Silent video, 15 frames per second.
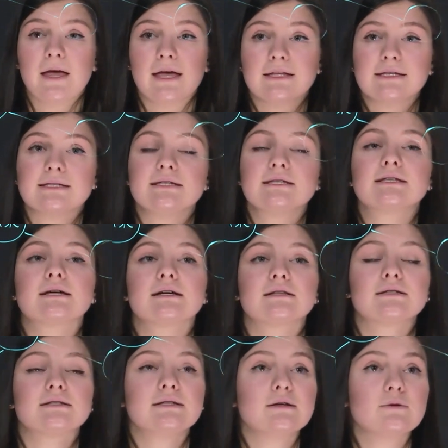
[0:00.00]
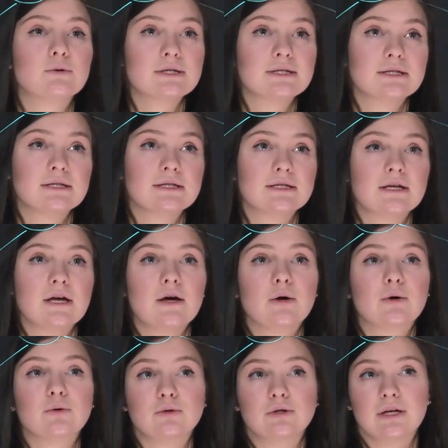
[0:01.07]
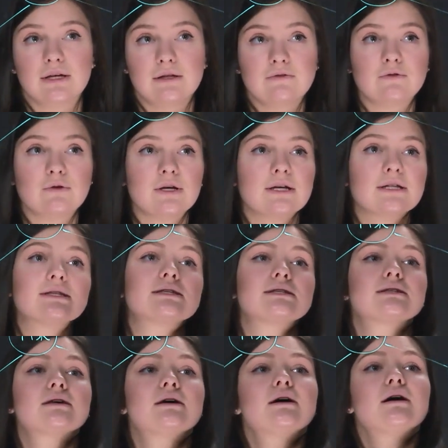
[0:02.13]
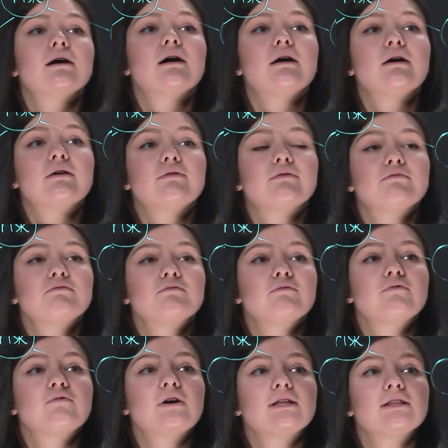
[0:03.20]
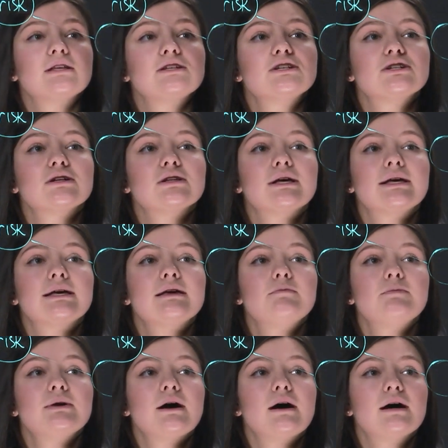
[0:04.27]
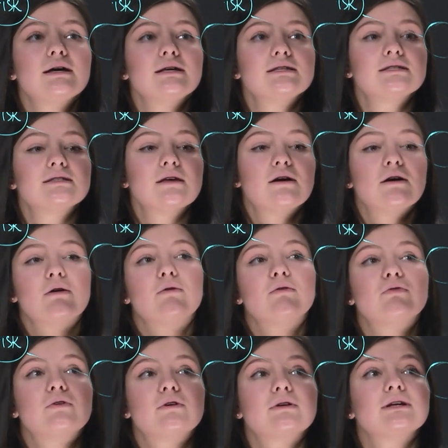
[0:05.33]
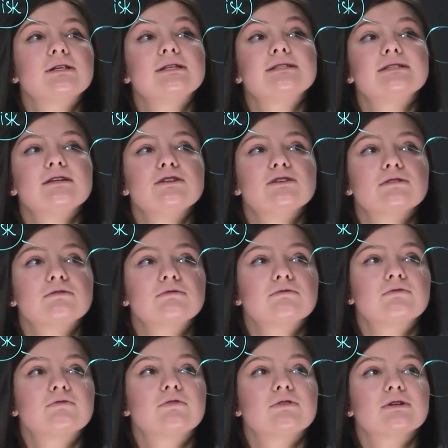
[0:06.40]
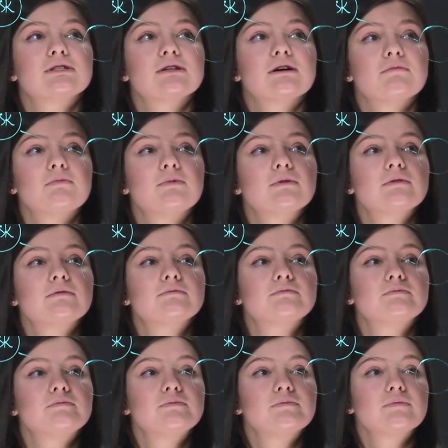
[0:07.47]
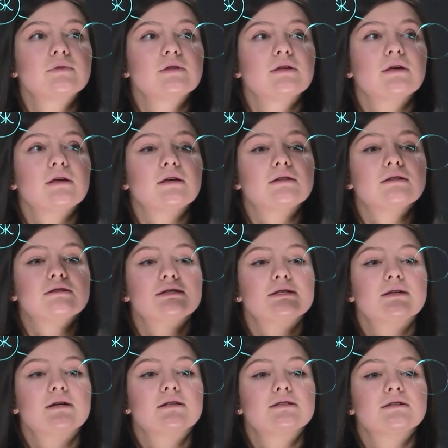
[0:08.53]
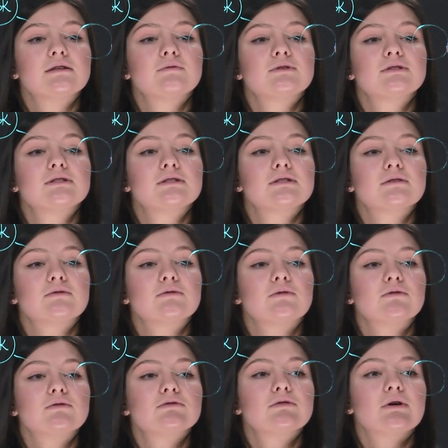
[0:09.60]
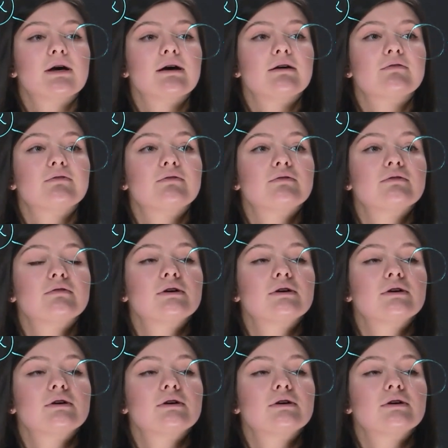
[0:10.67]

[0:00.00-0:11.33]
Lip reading: and these consequences could influence financial KPIs of organization, for example, and these consequences could also have